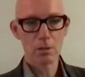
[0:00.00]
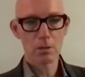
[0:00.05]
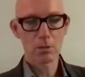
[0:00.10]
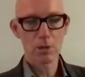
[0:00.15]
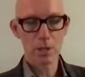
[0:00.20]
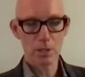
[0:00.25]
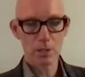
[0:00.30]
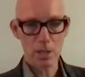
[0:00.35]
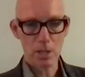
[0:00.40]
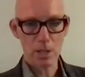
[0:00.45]

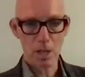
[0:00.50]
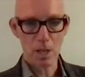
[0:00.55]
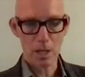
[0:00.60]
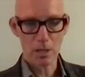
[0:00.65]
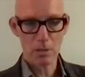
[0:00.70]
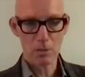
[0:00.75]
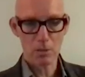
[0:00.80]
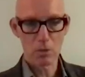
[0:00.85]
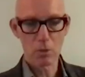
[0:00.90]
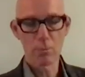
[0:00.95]

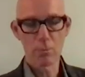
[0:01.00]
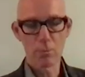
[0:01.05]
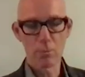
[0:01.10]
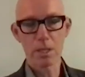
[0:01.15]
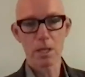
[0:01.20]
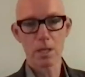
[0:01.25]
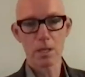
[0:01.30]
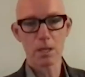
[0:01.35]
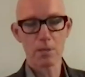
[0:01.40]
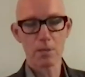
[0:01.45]
genocide could be
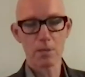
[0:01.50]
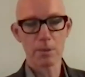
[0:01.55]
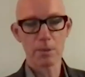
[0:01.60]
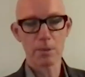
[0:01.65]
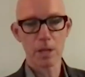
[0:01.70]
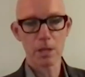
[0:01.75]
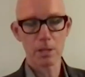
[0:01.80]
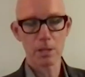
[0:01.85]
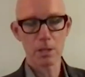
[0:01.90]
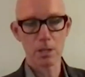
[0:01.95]
taking
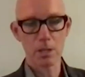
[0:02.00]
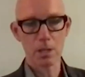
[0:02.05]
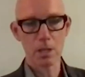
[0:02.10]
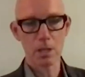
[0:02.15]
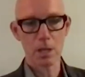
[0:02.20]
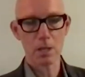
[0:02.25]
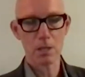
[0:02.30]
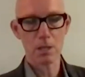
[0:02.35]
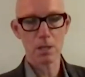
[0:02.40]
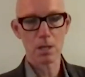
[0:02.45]
place in
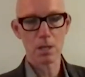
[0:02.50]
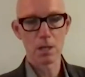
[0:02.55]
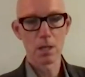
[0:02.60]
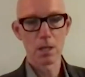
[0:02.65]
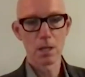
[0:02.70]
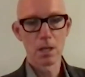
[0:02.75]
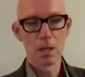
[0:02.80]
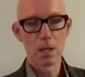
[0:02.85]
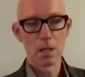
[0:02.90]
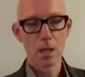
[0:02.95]
Gaza.
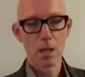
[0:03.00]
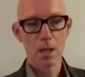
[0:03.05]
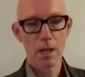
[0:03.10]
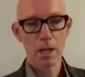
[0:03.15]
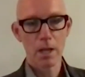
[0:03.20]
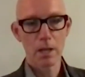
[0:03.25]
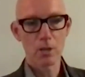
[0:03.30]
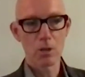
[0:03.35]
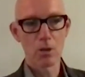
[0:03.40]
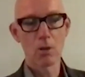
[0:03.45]

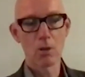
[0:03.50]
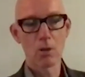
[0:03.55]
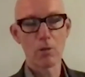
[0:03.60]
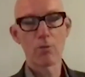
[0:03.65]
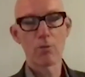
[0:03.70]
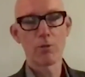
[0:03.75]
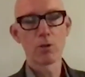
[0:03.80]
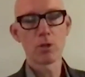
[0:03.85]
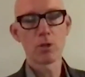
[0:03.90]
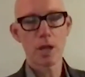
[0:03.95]
And so,
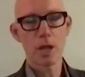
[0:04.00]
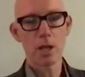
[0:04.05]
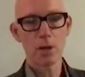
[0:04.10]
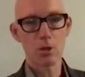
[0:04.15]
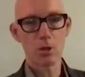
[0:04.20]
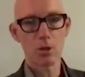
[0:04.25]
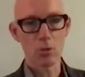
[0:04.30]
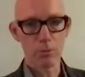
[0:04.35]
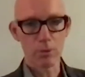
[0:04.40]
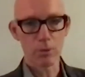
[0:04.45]
if you
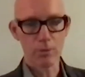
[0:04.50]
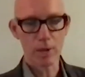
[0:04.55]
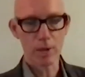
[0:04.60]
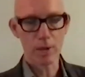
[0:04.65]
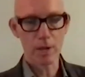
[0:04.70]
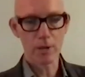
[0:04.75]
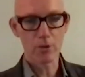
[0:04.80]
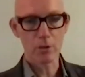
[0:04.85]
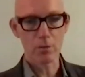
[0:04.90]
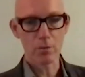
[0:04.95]
take your
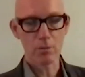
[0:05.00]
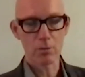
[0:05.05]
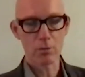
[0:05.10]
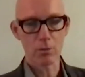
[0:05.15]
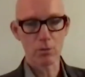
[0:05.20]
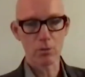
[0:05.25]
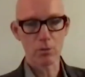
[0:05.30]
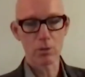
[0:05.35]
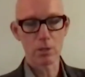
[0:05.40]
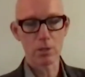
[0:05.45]
prevention
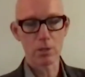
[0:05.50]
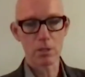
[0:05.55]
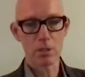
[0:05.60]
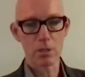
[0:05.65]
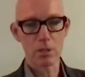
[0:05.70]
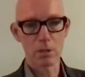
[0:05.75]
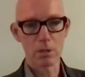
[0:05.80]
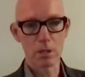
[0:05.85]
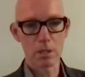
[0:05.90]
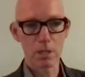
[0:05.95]
duty
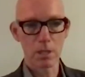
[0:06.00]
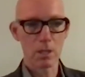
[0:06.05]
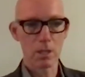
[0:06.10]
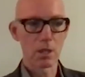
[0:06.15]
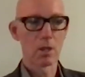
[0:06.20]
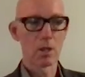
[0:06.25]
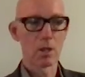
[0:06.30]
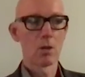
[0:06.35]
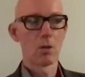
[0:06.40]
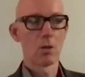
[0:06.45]

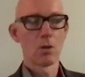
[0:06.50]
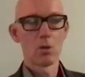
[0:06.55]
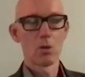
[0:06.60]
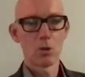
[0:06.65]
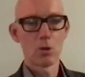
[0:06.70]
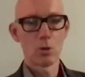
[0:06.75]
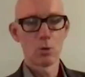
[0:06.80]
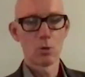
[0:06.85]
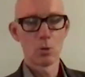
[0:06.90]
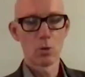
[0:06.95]
seriously,
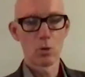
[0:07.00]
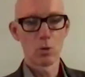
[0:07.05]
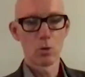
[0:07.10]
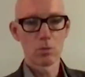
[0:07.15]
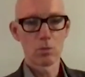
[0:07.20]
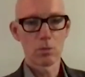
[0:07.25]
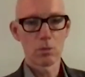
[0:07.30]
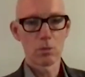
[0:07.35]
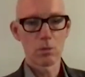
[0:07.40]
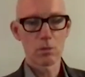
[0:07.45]
you
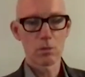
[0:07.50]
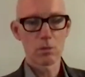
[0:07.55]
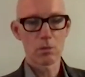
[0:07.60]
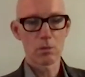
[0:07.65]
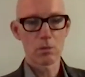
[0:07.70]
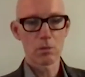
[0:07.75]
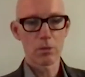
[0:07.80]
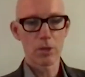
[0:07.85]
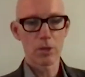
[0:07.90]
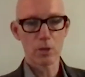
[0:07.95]
will
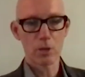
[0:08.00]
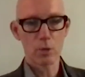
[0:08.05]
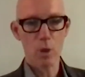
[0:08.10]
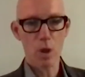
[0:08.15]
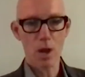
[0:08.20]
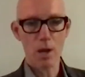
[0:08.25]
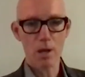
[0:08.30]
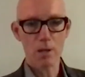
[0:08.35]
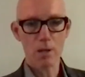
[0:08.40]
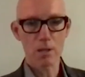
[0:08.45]
think
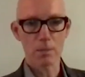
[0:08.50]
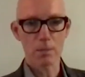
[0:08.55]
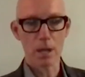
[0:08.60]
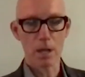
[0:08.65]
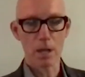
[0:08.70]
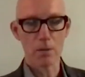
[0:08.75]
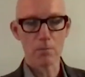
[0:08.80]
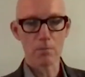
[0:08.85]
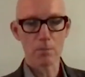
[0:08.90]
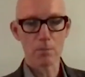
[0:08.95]
twice
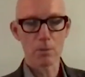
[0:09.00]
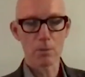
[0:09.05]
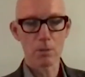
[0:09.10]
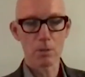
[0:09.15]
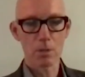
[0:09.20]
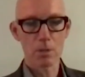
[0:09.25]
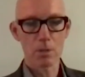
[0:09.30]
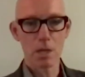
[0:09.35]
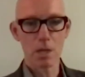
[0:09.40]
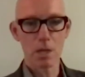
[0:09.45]
about
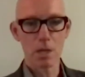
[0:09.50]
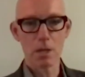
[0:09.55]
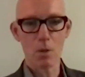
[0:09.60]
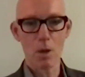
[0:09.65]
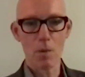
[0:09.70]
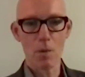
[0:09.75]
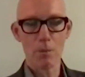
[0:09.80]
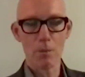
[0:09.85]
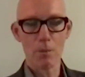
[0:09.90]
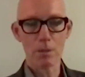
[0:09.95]
sending
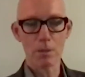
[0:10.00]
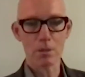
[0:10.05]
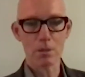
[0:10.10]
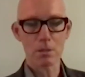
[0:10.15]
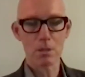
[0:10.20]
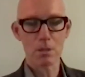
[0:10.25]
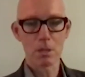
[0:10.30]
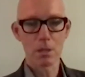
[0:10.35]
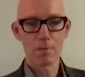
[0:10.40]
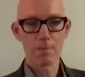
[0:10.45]

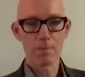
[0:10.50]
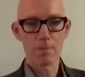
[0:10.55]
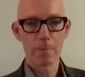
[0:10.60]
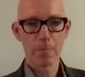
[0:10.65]
weapons